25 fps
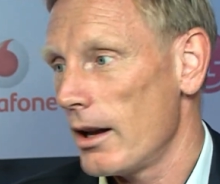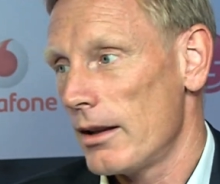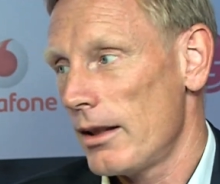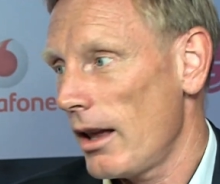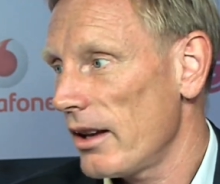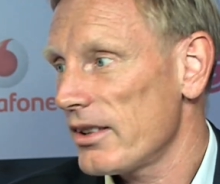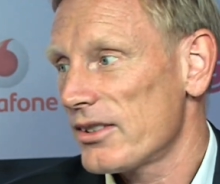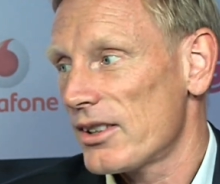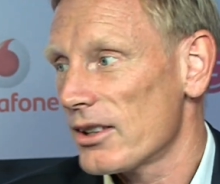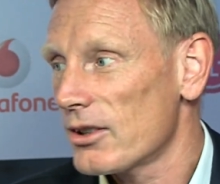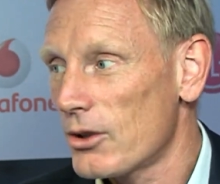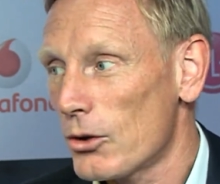
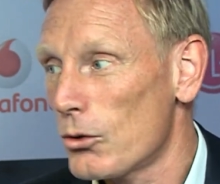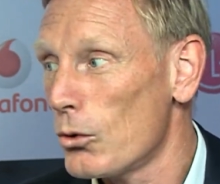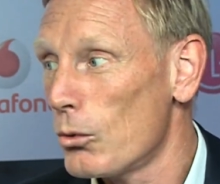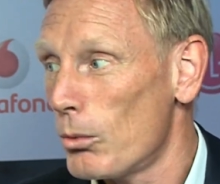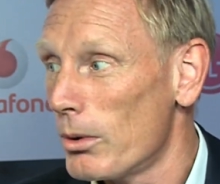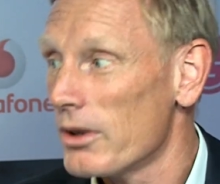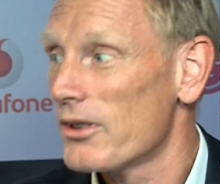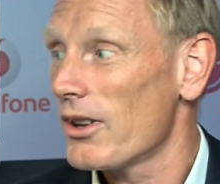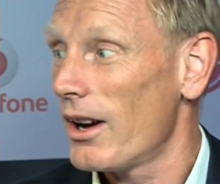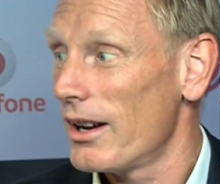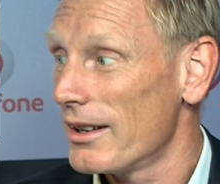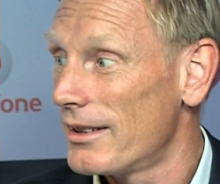nothing to do
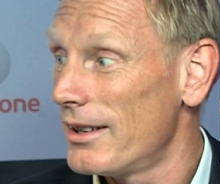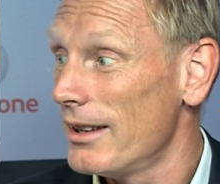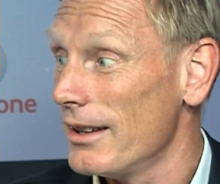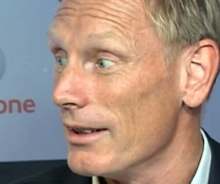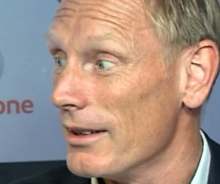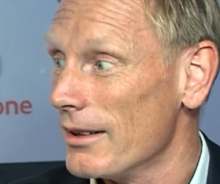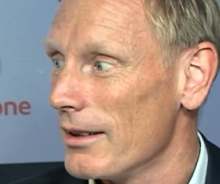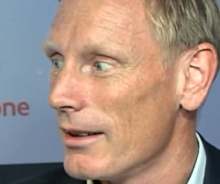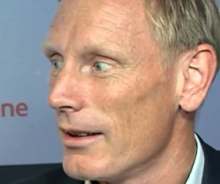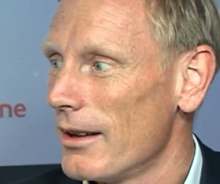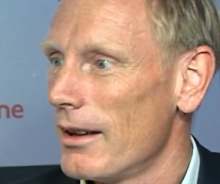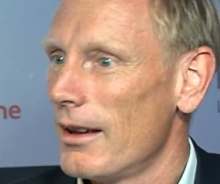with
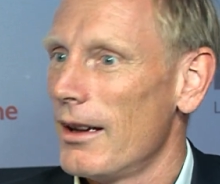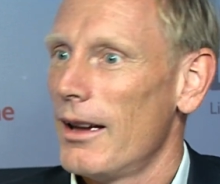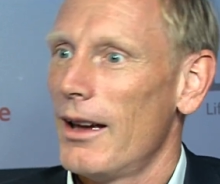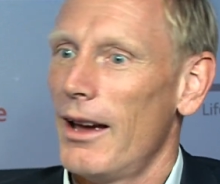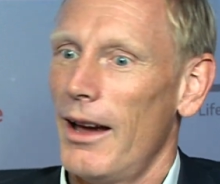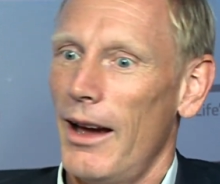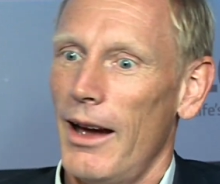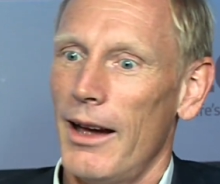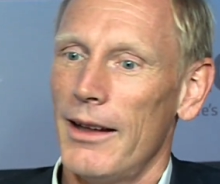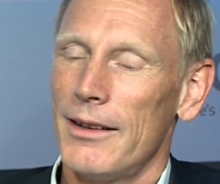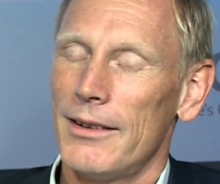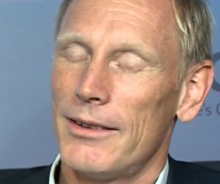IT.
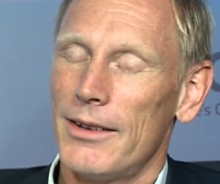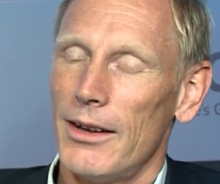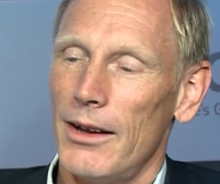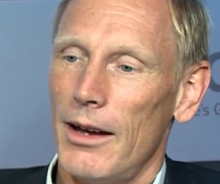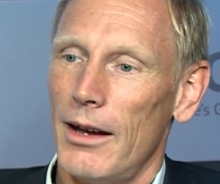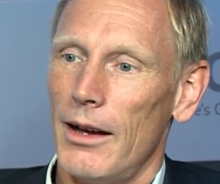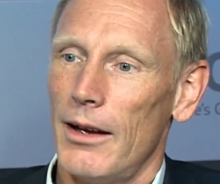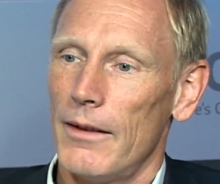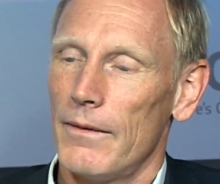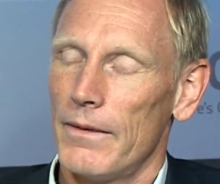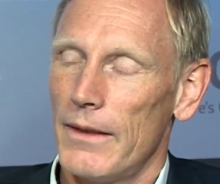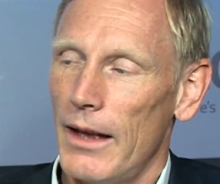And
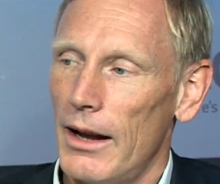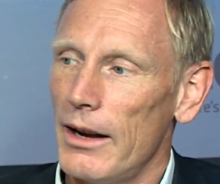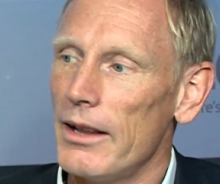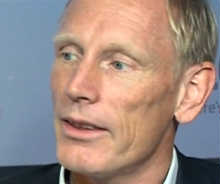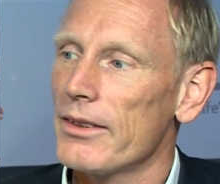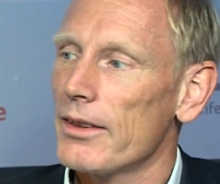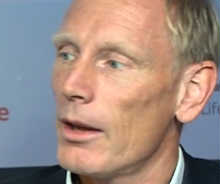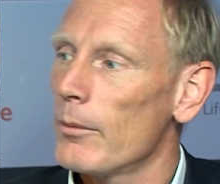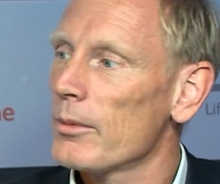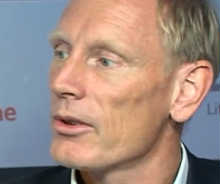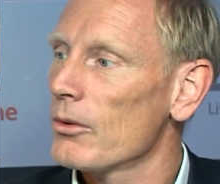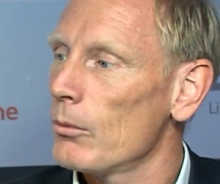uh, that is
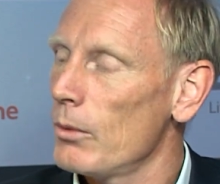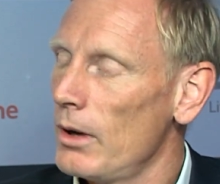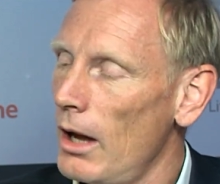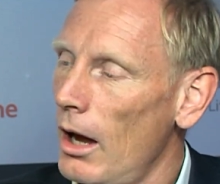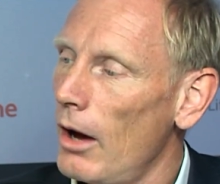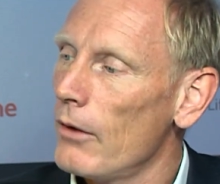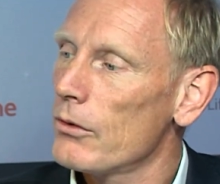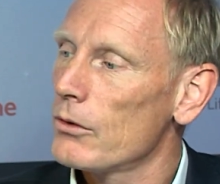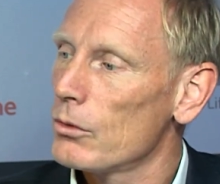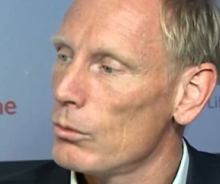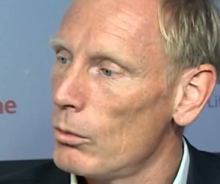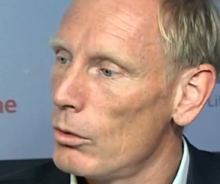something we
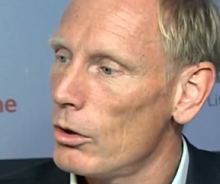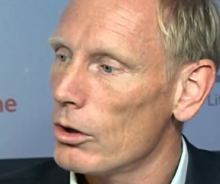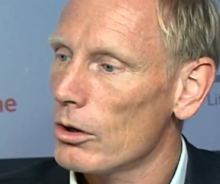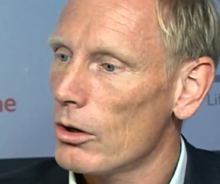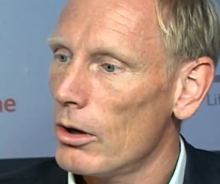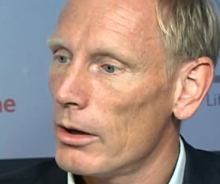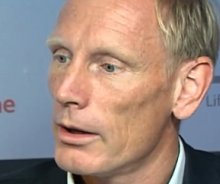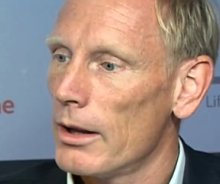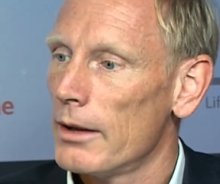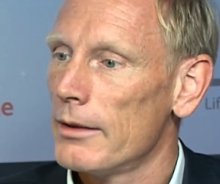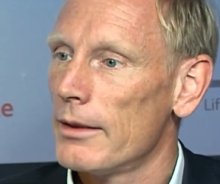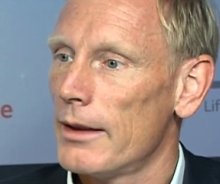have to work
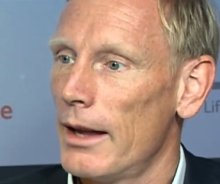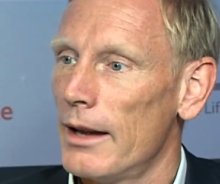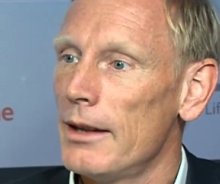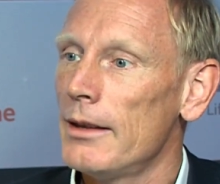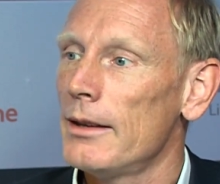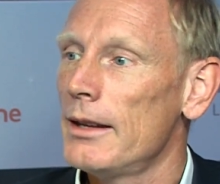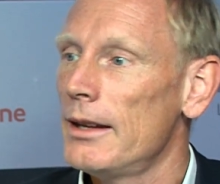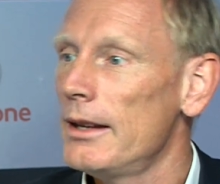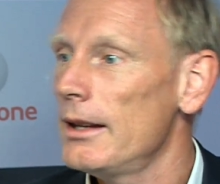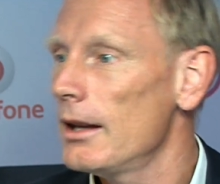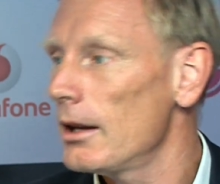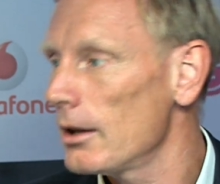on. And then
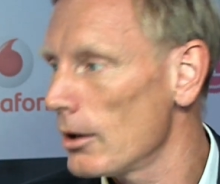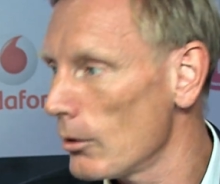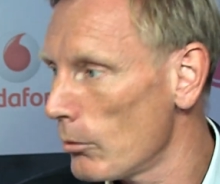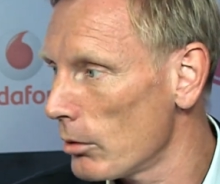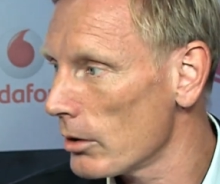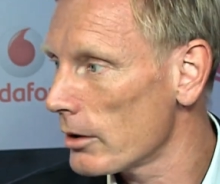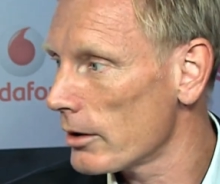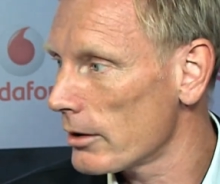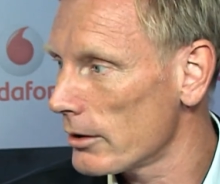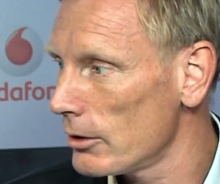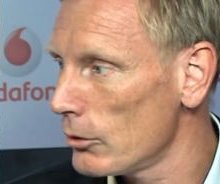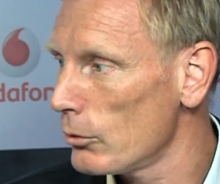here you
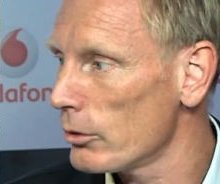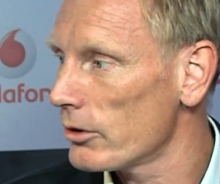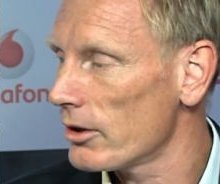would use a